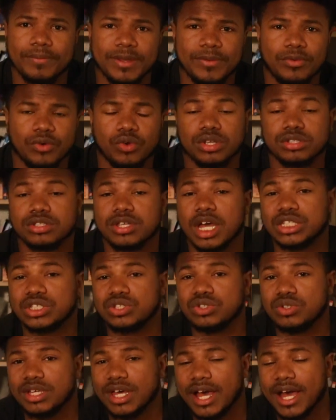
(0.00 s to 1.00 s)
People are going to talk
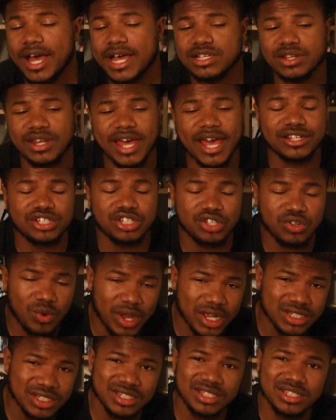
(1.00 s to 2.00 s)
to you guys, they'll ask you
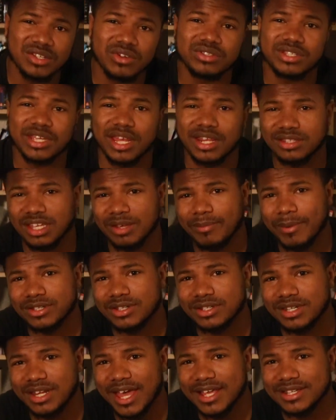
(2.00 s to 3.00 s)
questions. Don't say anything about
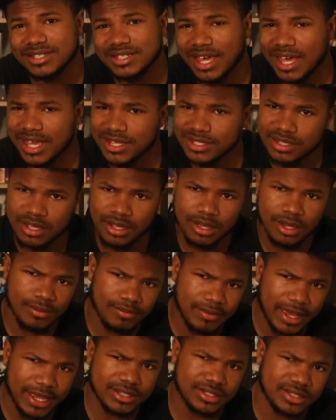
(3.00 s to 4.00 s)
your dad's case.
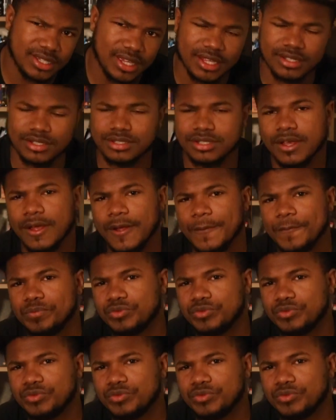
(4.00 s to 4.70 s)
Makes sense.